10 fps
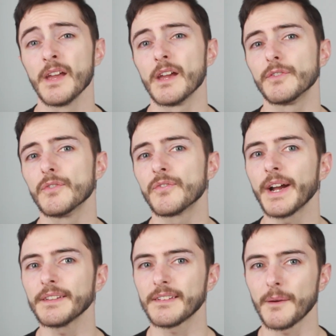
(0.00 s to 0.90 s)
If you
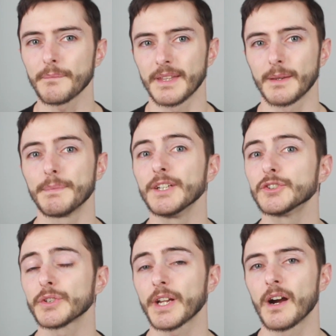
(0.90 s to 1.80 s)
find something, be
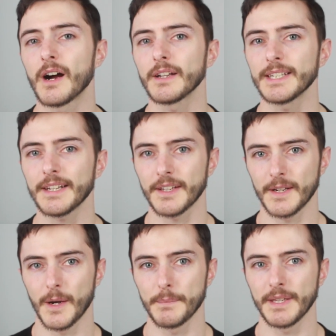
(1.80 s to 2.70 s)
sure to contact the
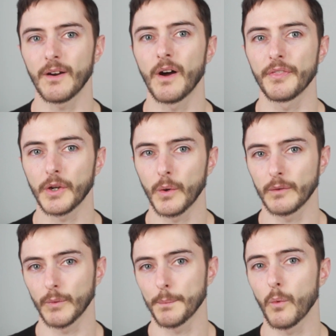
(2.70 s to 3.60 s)
company on the
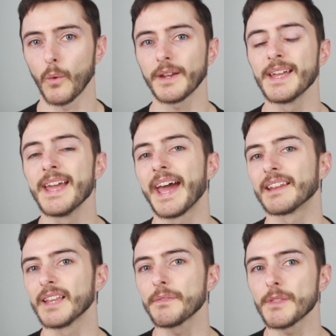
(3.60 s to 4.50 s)
credit report
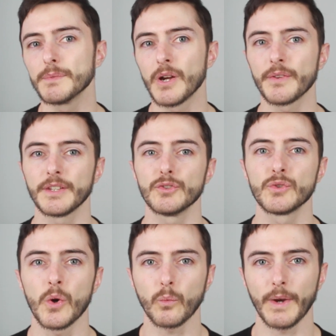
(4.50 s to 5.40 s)
and let them know that you
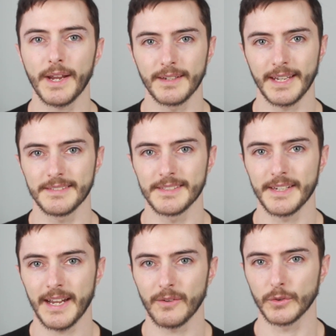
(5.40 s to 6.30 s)
don't recognize the
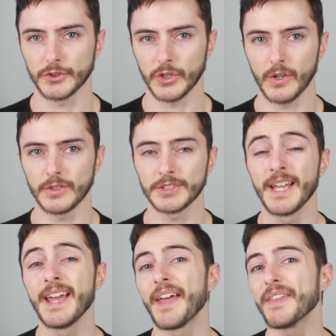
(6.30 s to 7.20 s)
account or charge,
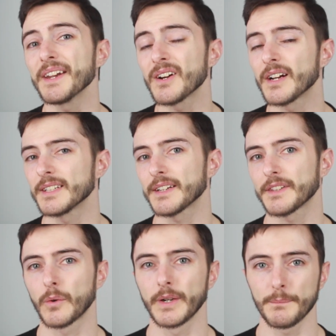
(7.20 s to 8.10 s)
and then contact
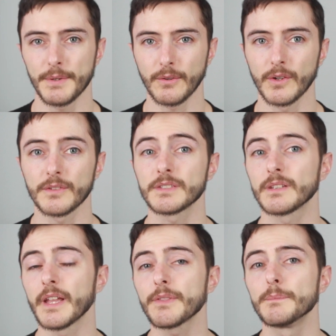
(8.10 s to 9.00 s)
the credit bureaus
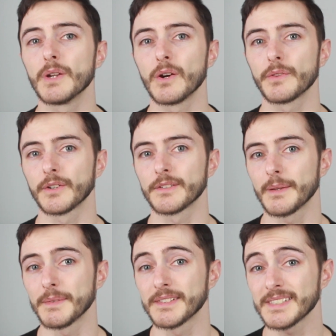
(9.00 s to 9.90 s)
to let them know there is
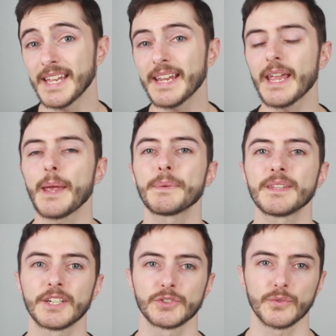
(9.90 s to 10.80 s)
a mistake and
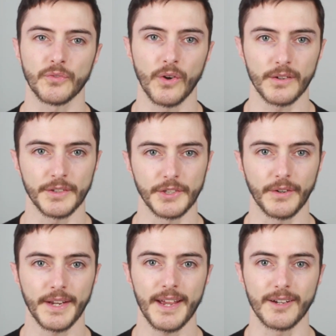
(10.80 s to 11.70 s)
potential fraud on
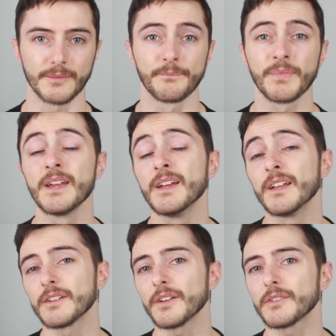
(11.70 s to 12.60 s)
your account.
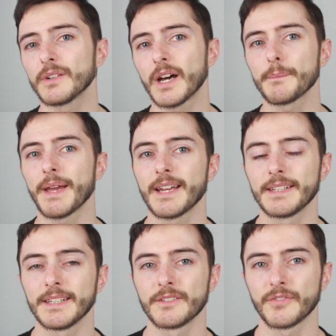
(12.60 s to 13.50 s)
It's also not a bad
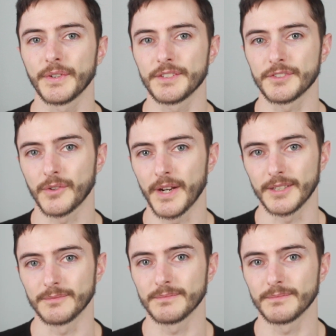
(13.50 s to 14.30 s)
idea to freeze your credit.